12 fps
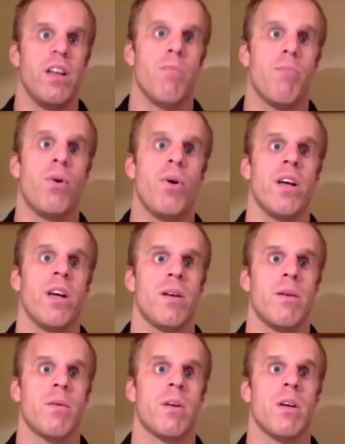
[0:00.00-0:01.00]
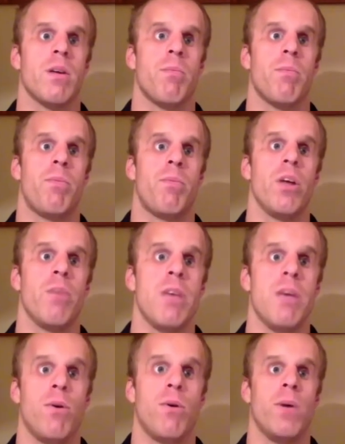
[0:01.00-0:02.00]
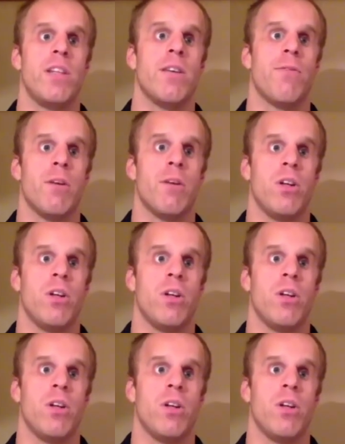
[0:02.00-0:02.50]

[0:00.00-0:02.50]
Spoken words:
putting people with different